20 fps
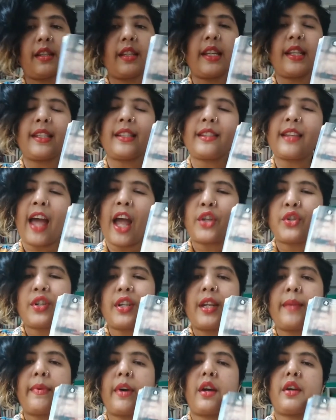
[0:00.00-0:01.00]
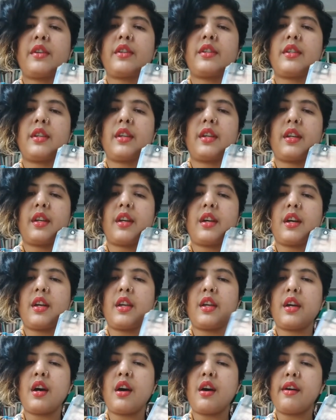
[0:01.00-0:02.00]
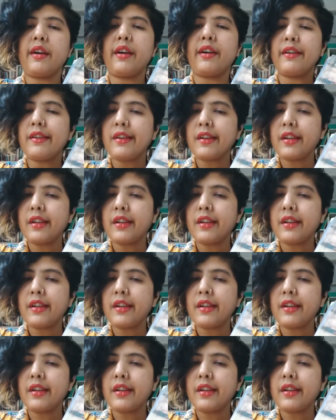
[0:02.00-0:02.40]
it's actually about a